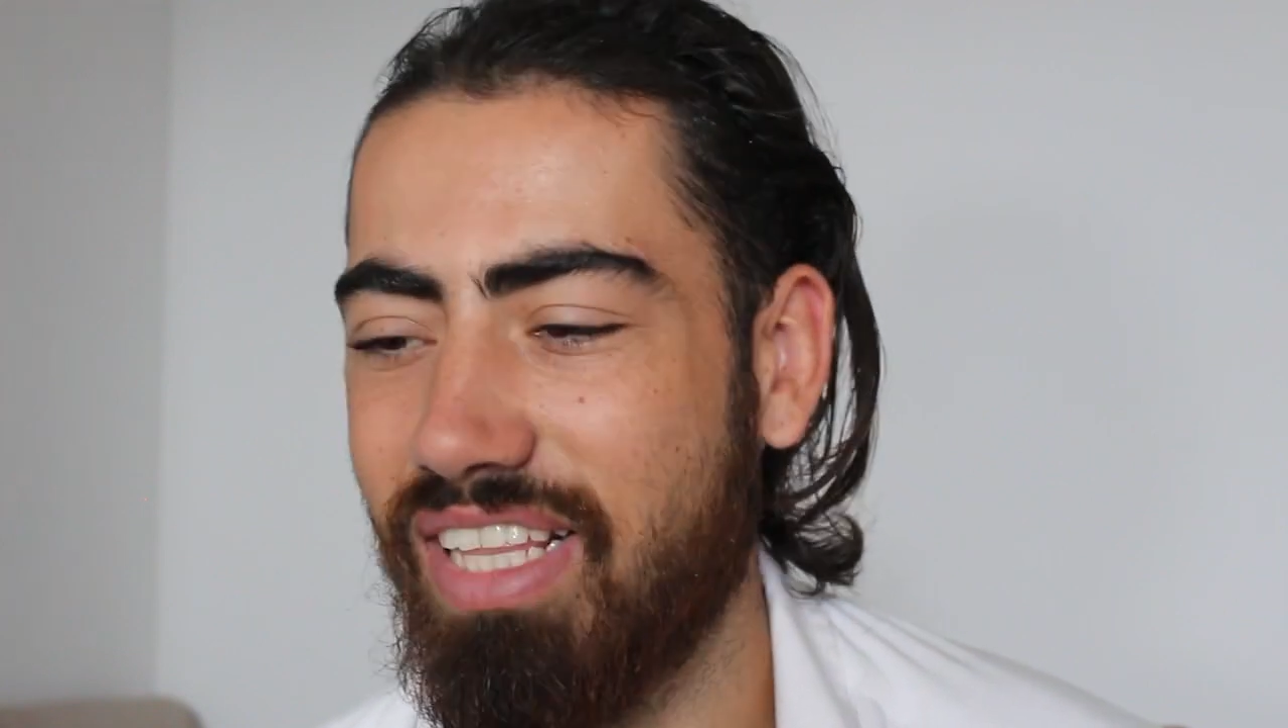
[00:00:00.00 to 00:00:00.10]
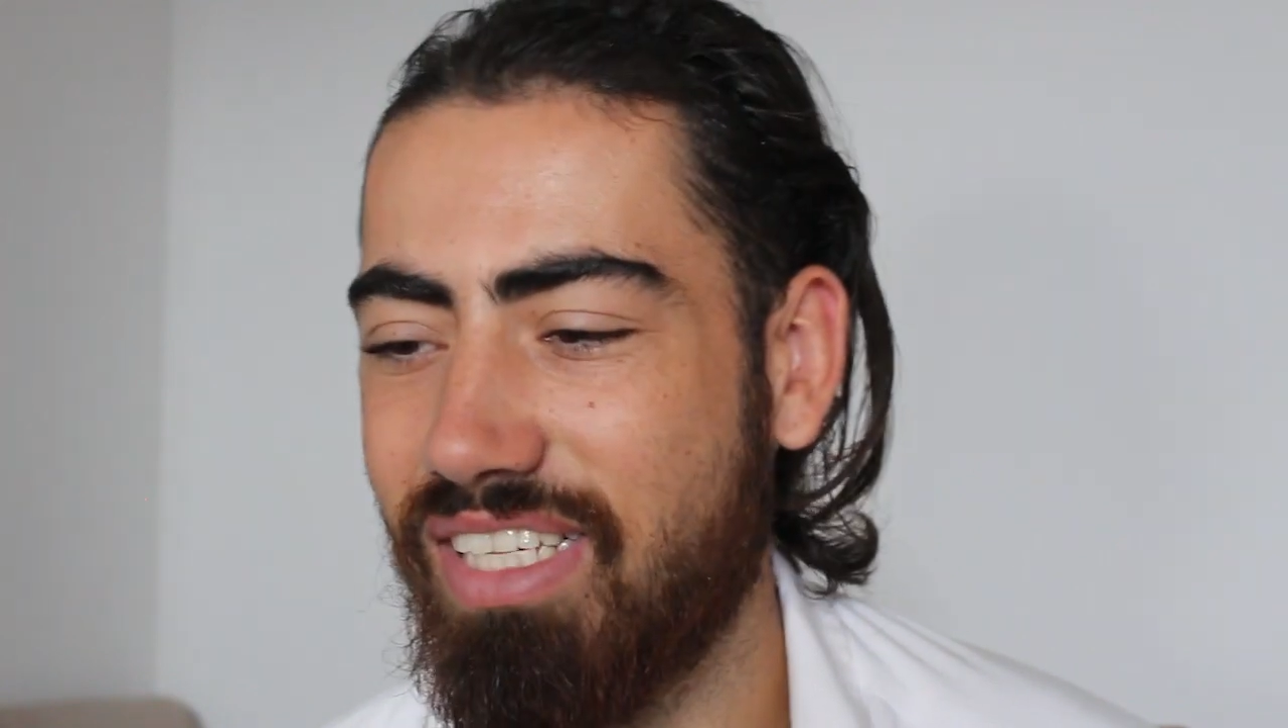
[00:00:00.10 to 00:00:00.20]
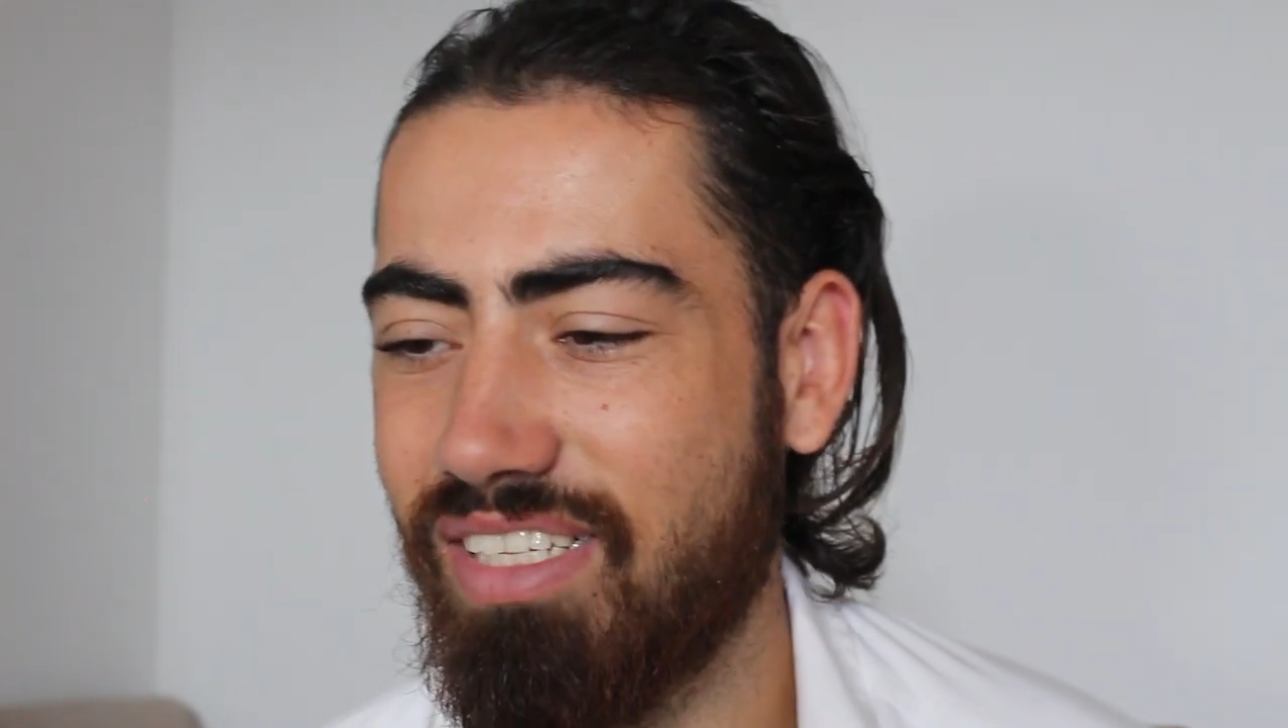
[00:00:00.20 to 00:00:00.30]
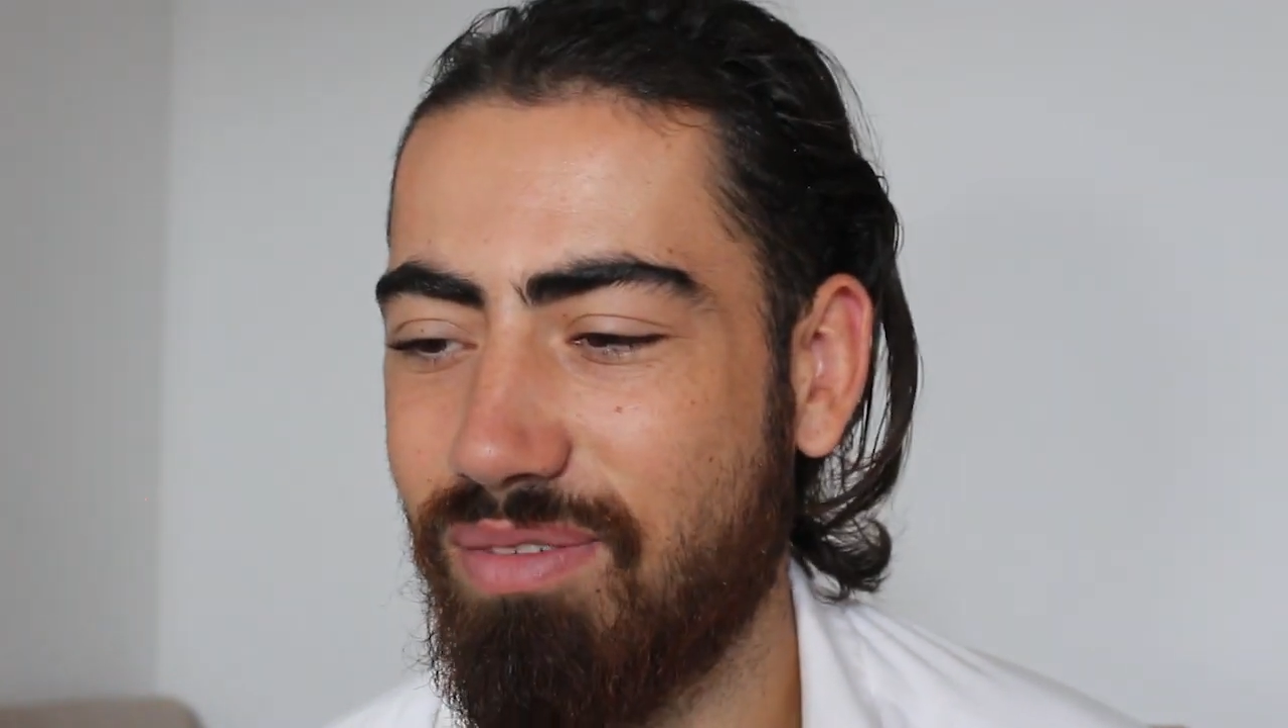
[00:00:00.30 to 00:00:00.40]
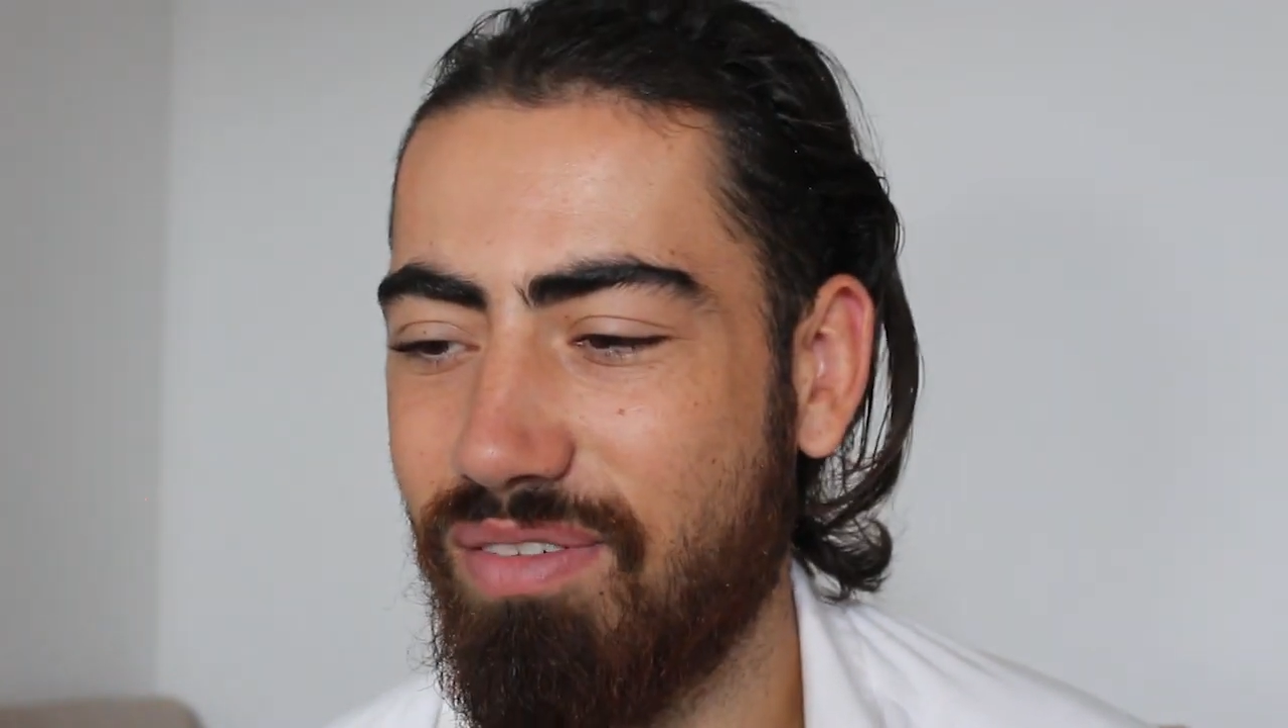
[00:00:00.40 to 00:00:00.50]

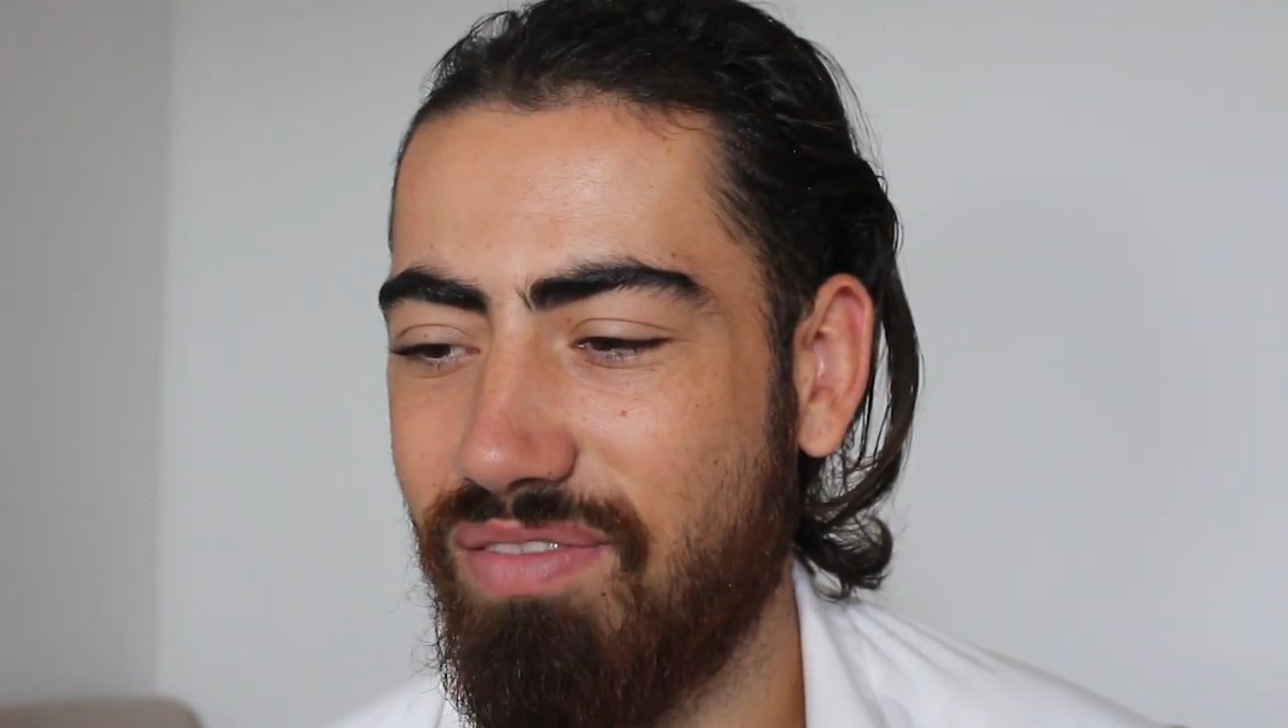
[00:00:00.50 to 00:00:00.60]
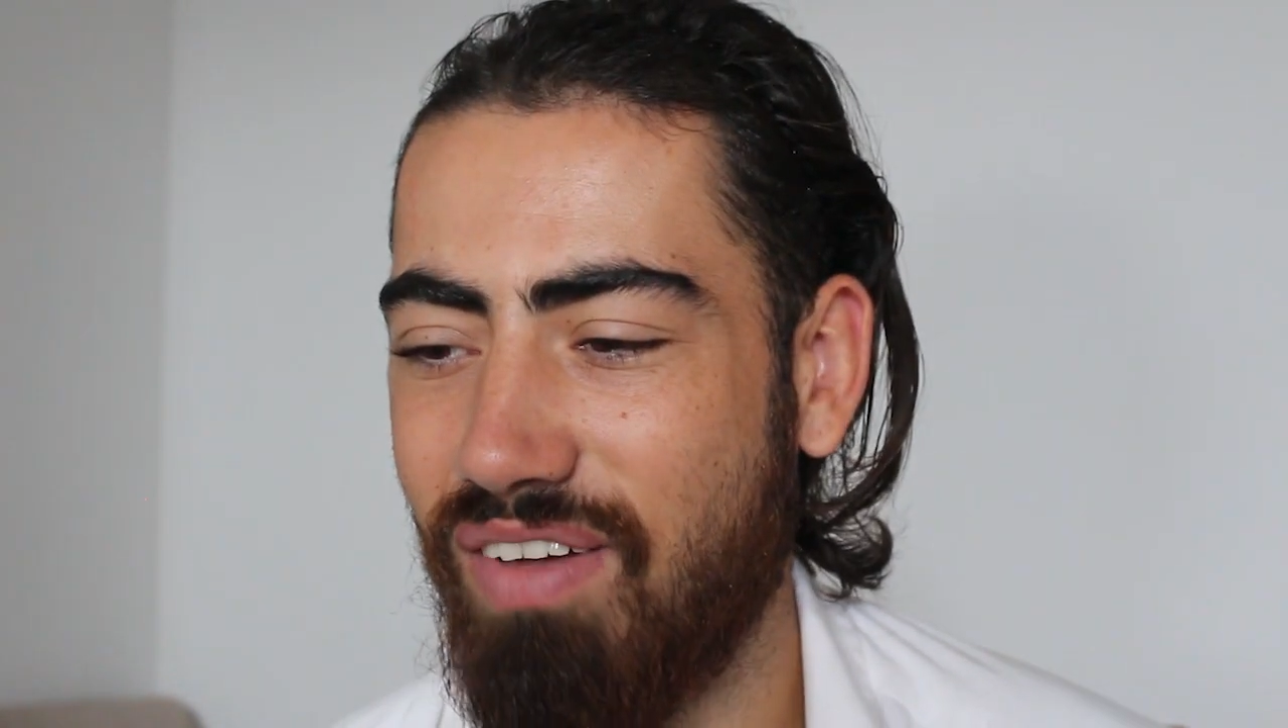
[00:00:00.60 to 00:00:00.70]
This is with